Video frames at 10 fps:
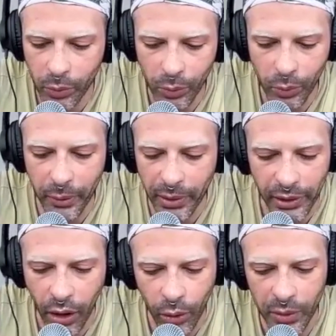We will
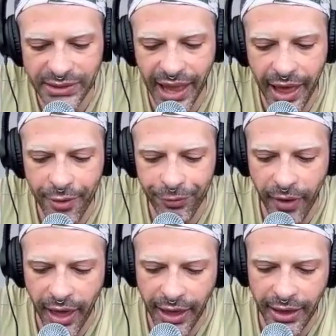always have
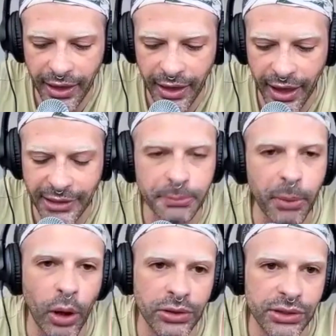a
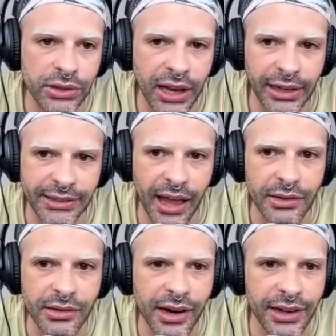spot,
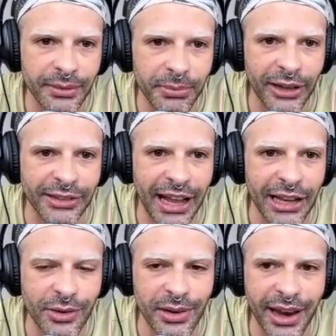Alexandra, because
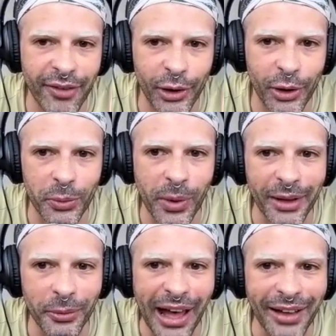culture will never go
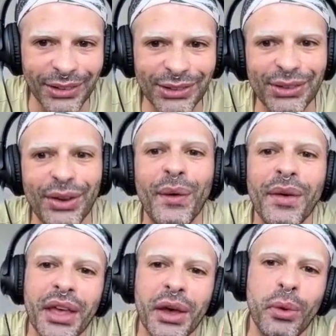well. So
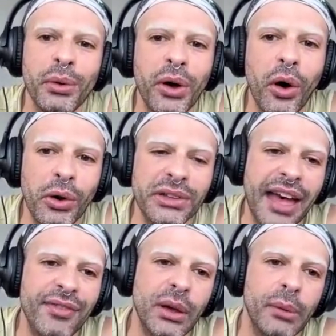we will always
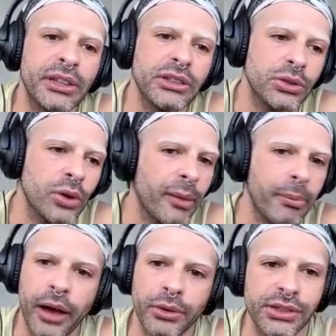have something to talk about.